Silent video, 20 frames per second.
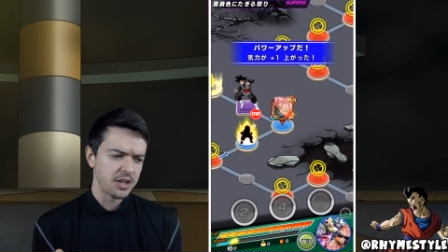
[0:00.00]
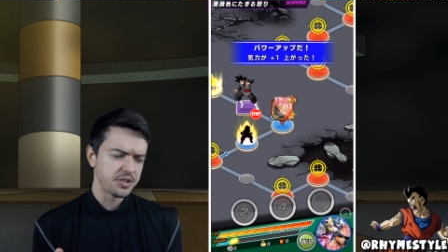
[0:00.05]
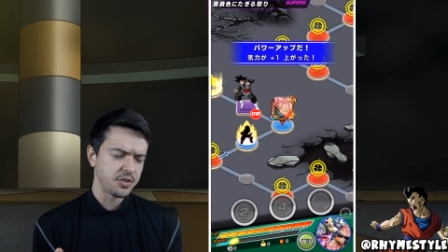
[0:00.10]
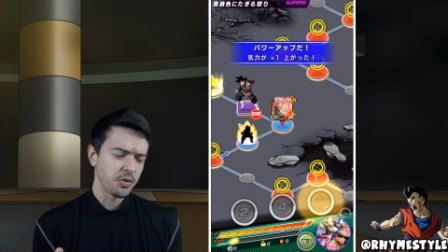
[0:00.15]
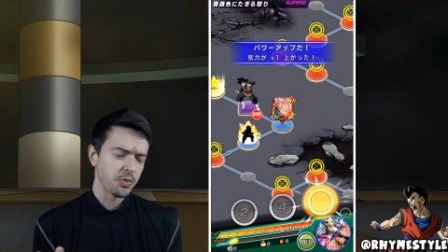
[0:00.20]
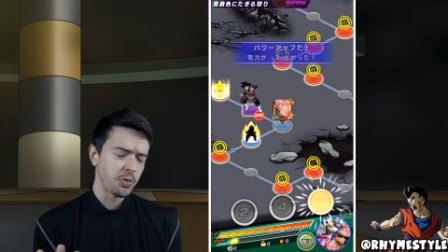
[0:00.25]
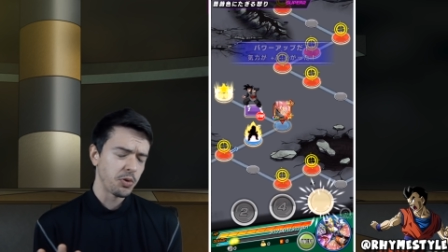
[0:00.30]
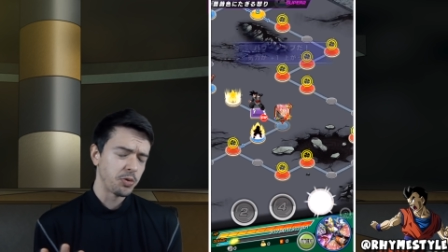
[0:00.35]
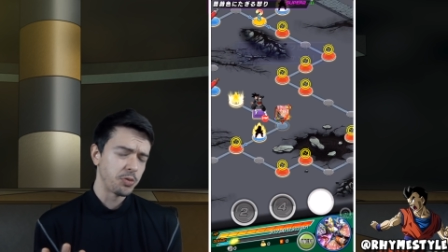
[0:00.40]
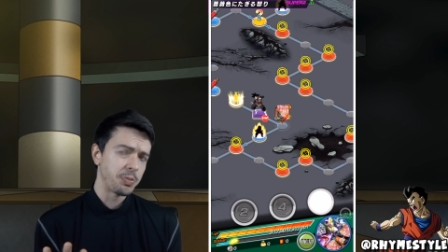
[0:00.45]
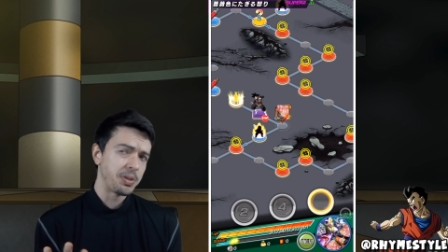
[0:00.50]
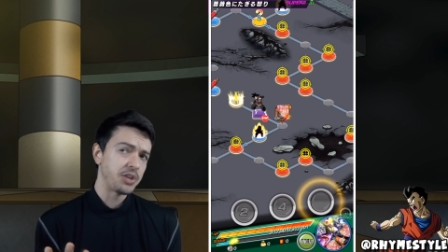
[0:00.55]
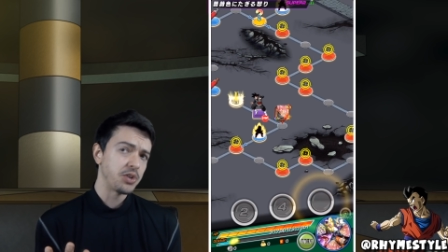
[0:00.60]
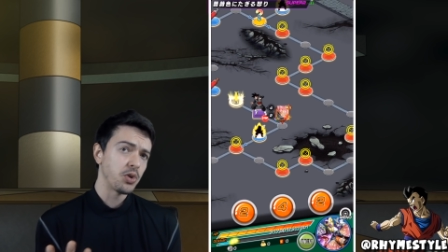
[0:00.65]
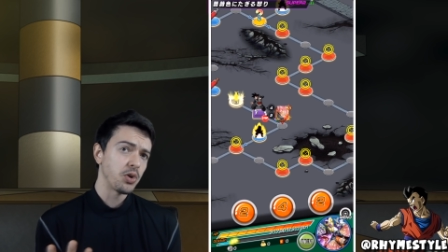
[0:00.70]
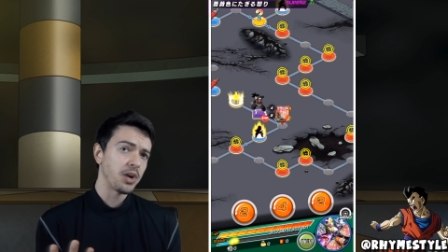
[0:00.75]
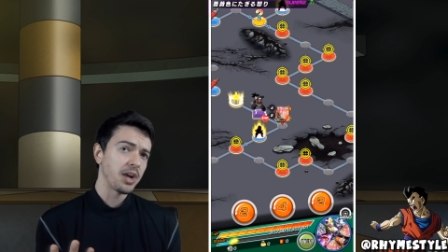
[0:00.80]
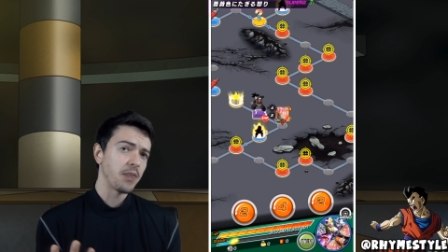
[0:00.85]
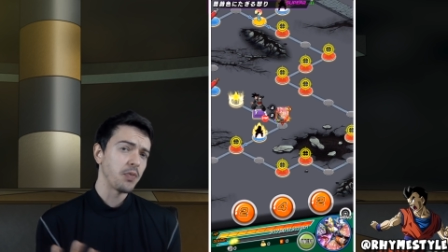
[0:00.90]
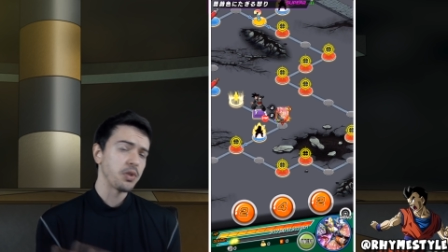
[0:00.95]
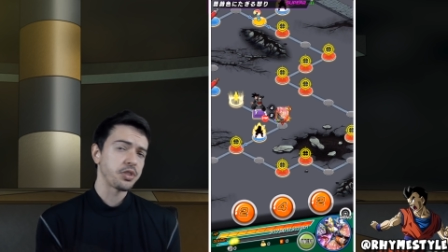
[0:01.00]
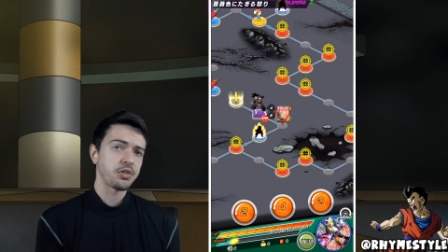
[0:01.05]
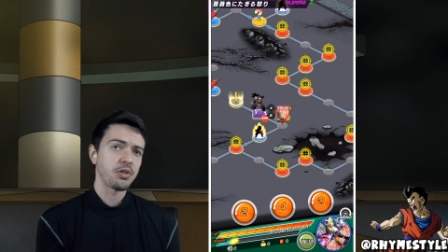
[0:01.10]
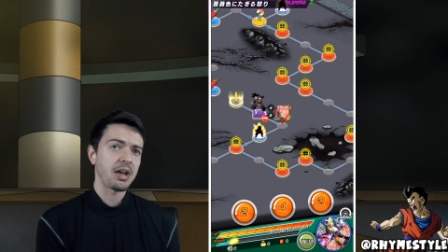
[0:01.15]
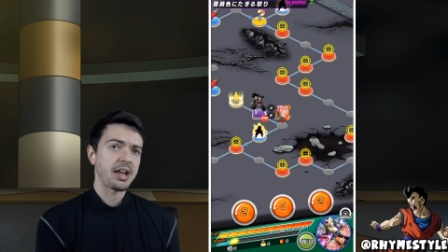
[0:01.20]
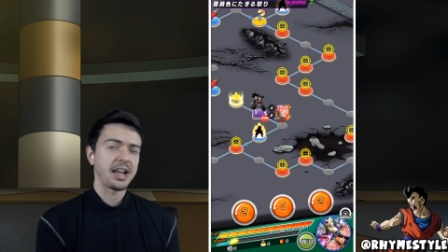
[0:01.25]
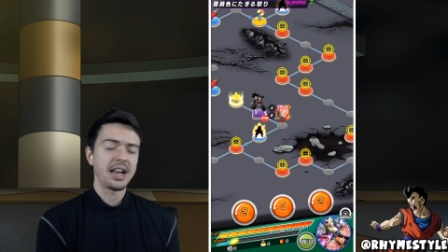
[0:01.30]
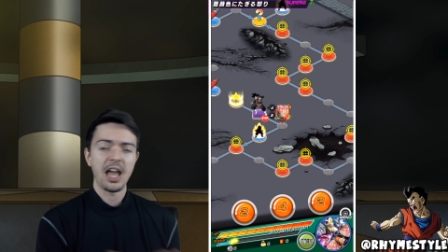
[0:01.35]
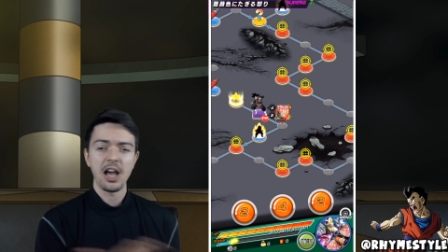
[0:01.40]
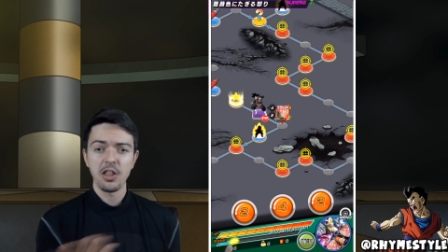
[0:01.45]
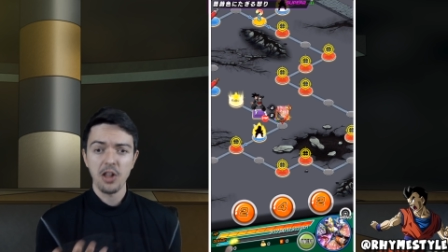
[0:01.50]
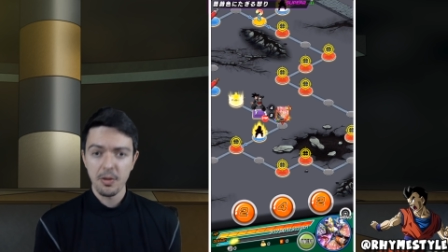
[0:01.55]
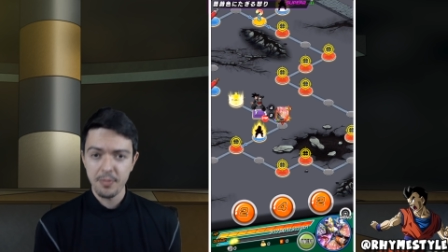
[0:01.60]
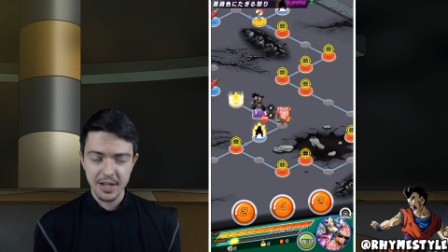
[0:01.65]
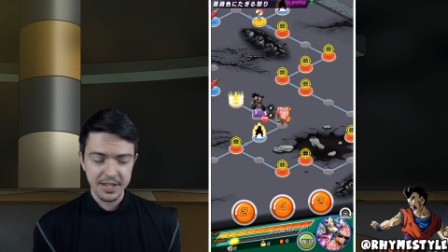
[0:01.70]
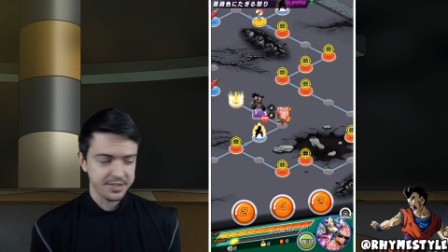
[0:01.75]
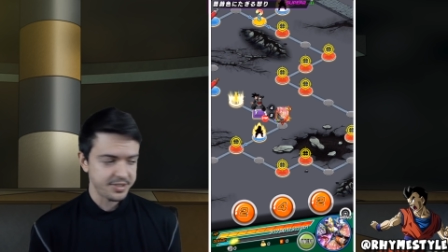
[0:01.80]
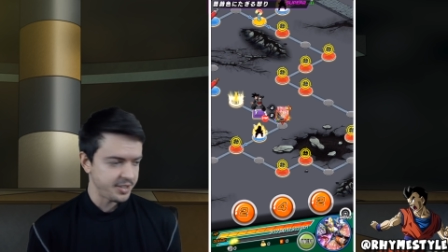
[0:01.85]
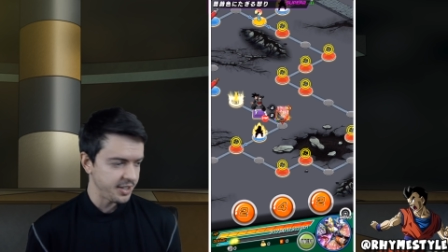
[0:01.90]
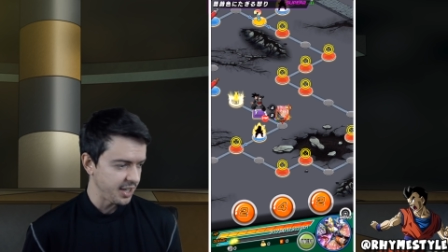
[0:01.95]
as you would be doing it with like an LR
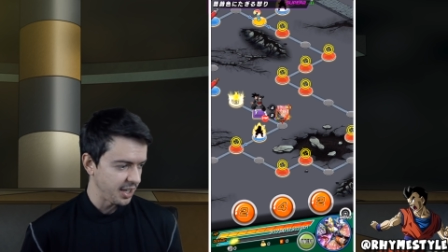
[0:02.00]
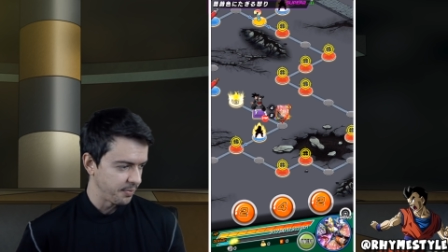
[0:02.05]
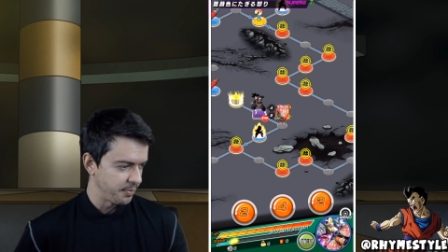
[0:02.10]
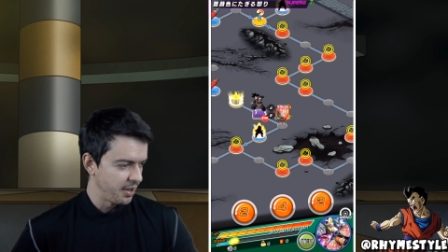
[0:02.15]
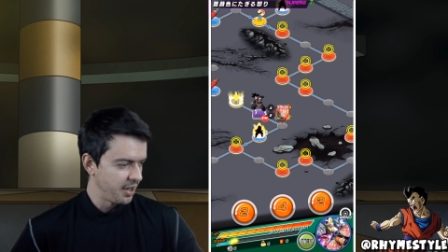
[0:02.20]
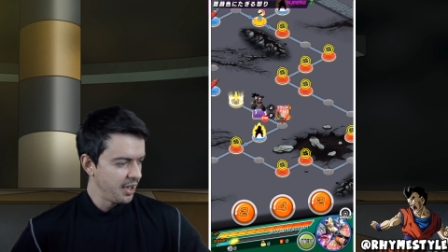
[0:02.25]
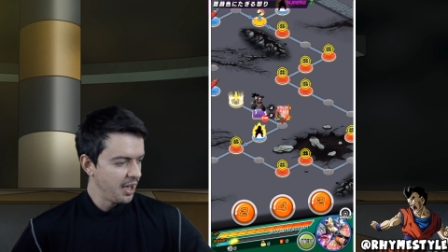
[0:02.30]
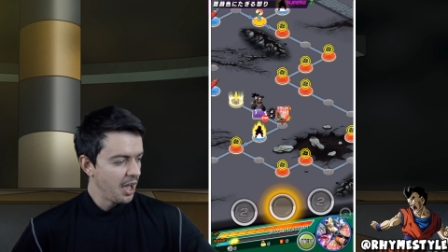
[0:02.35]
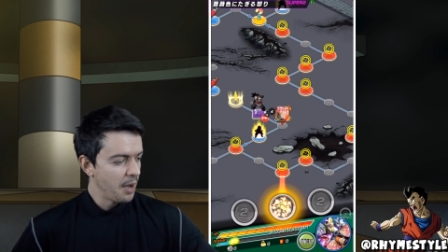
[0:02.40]
based team.